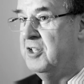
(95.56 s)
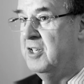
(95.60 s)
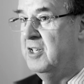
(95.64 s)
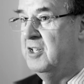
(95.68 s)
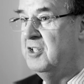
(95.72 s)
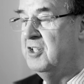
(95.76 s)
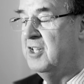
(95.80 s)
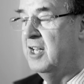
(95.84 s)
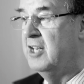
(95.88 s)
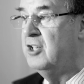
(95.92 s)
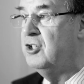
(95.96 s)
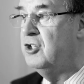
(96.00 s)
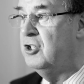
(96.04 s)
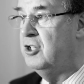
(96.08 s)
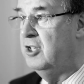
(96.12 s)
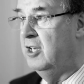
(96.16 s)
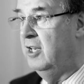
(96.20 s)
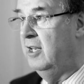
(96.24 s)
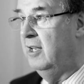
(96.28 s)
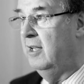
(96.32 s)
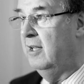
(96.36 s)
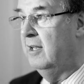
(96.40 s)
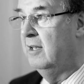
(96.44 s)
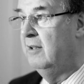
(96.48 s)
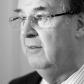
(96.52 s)
is their
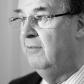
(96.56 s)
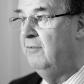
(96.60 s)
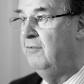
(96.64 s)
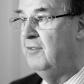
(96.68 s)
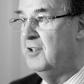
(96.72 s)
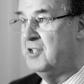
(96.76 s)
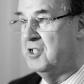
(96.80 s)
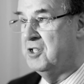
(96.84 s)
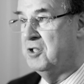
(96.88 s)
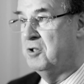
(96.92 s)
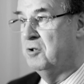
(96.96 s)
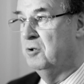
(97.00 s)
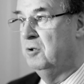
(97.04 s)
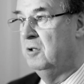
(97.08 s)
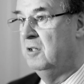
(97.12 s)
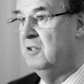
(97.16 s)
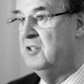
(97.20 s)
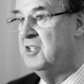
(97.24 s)
sheer physical